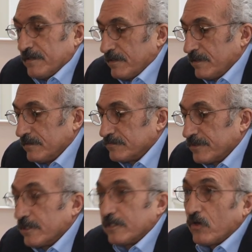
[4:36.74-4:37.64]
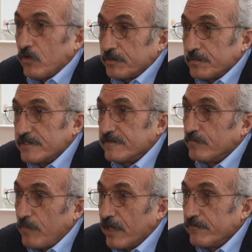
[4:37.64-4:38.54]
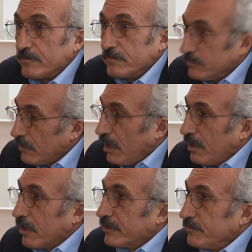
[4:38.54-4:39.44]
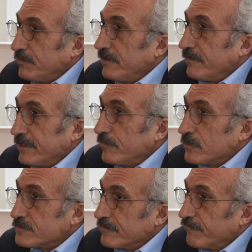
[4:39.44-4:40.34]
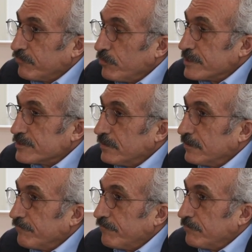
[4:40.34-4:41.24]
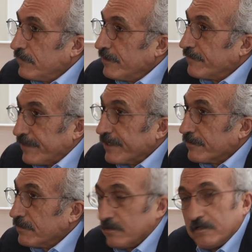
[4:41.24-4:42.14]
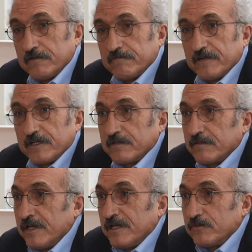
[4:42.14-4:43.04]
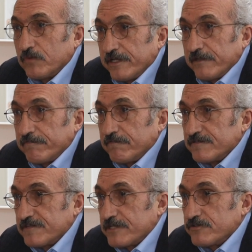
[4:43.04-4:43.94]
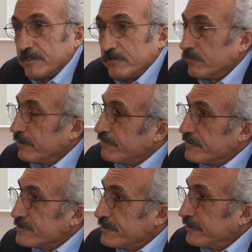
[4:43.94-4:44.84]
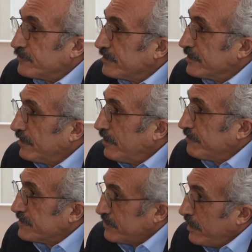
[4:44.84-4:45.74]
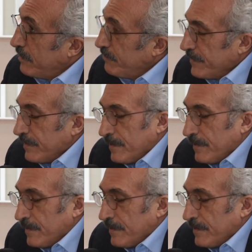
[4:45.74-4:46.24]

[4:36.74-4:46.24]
Sayyad Qutb is, in my view, arguably the most influential thinker of 20th century and 21st century of Islam.